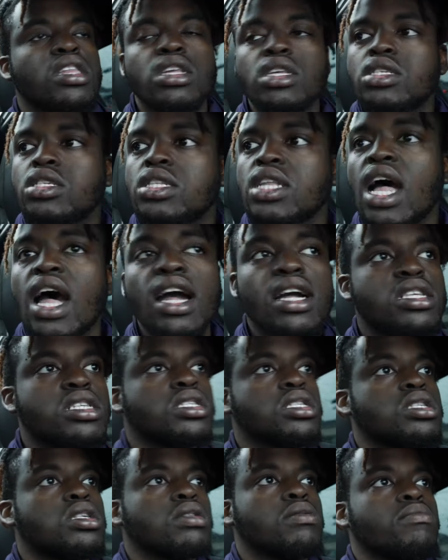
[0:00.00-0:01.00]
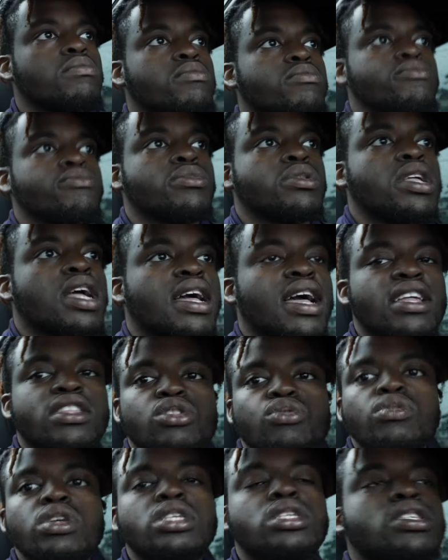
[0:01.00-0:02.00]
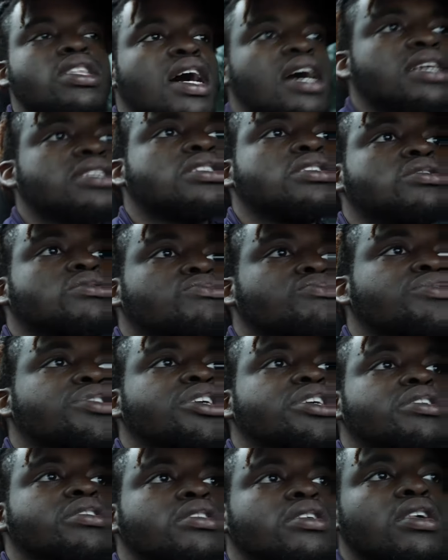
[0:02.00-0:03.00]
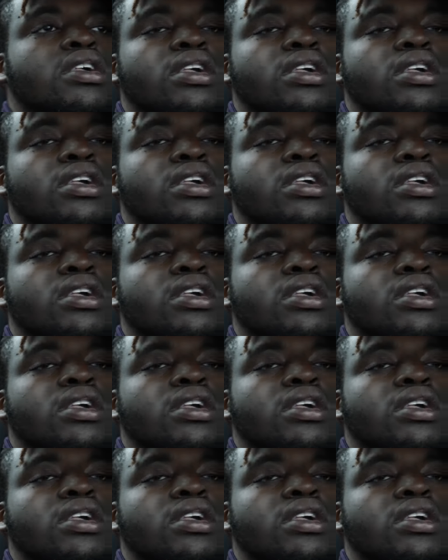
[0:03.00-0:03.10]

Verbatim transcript: the stocks, I got three stocks in the rear,